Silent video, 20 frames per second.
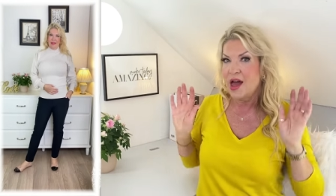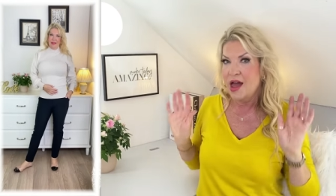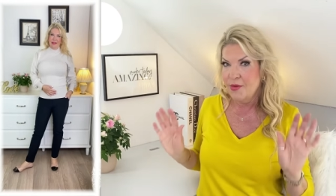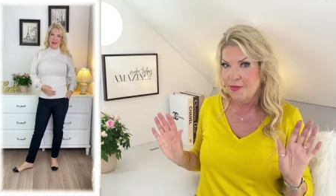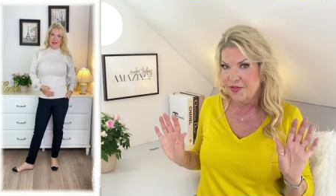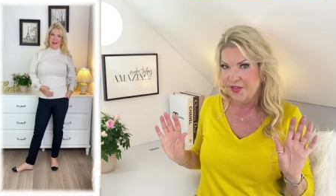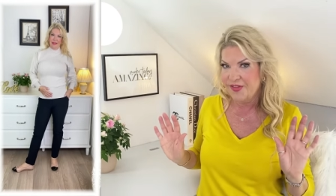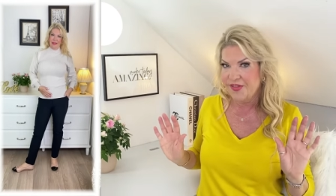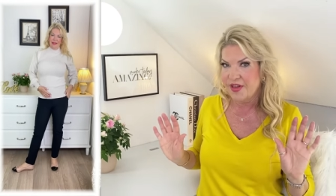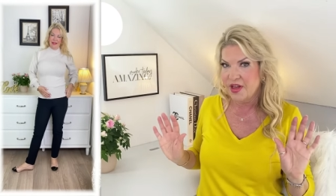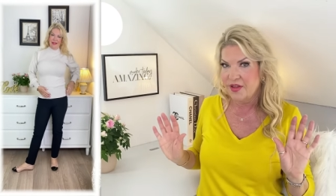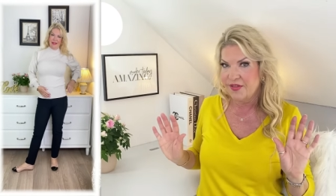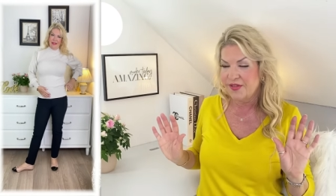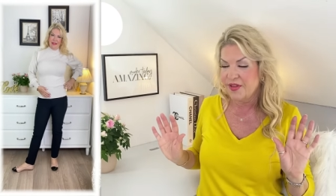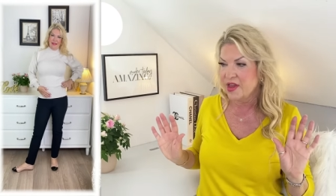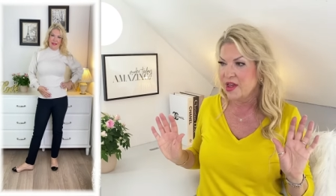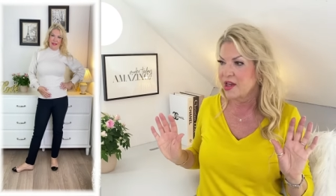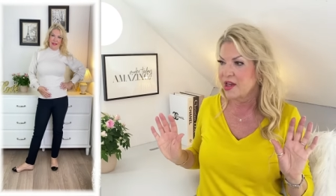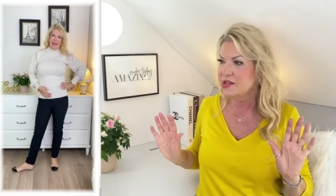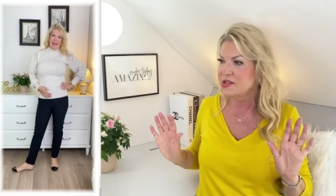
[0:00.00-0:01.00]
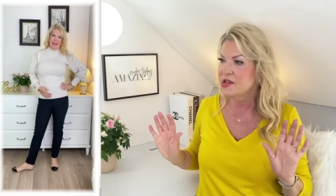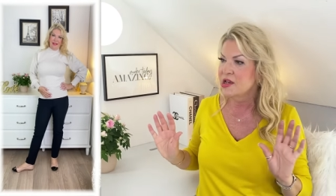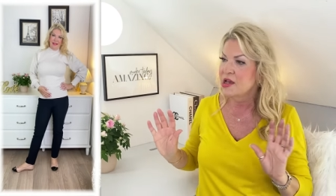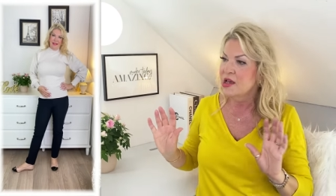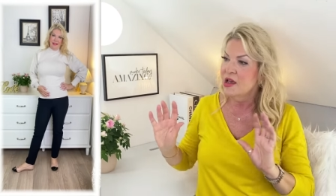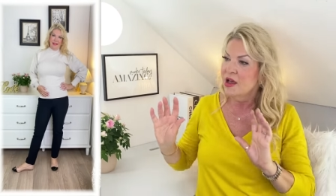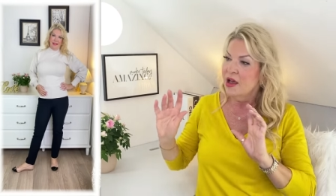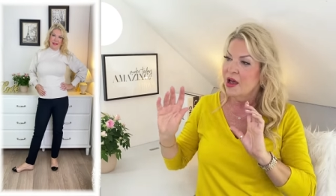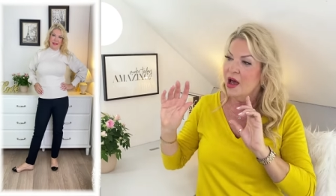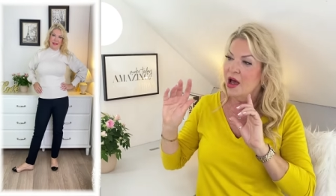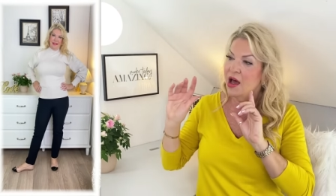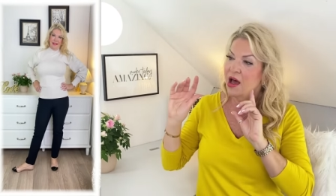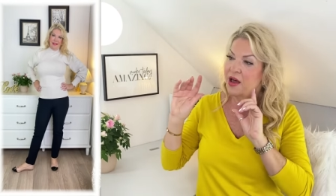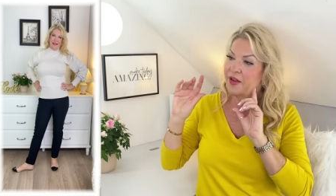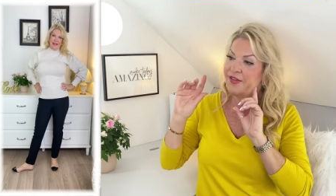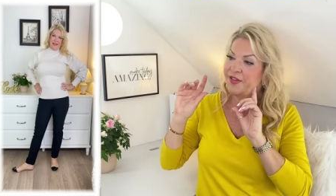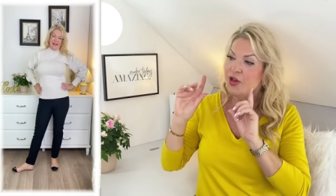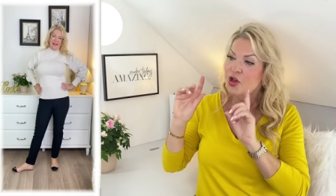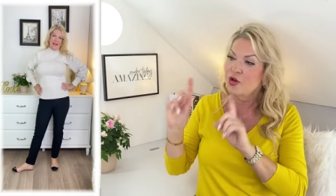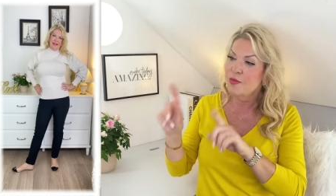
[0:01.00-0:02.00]
emphasizing it. Uh,
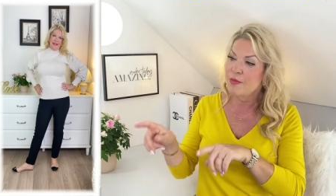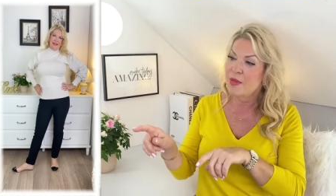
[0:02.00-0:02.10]
so you